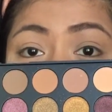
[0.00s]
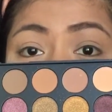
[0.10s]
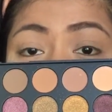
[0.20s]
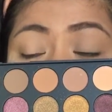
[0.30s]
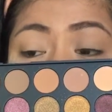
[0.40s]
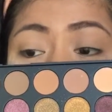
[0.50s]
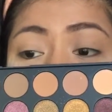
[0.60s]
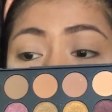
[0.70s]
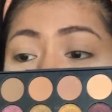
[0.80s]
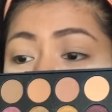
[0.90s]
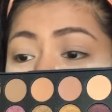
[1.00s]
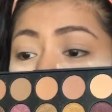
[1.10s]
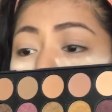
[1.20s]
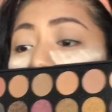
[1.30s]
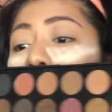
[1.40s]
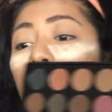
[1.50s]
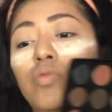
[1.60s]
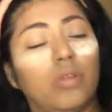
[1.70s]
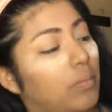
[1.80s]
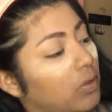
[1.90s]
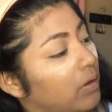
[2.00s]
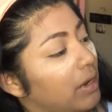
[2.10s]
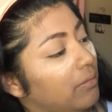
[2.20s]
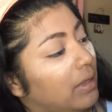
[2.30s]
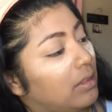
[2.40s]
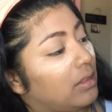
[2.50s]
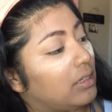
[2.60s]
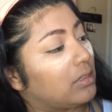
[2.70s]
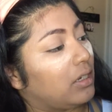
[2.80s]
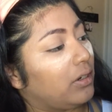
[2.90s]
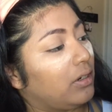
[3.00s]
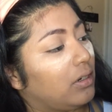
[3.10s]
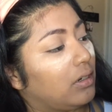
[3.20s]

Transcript: color can I use? I'm gonna go in with this color.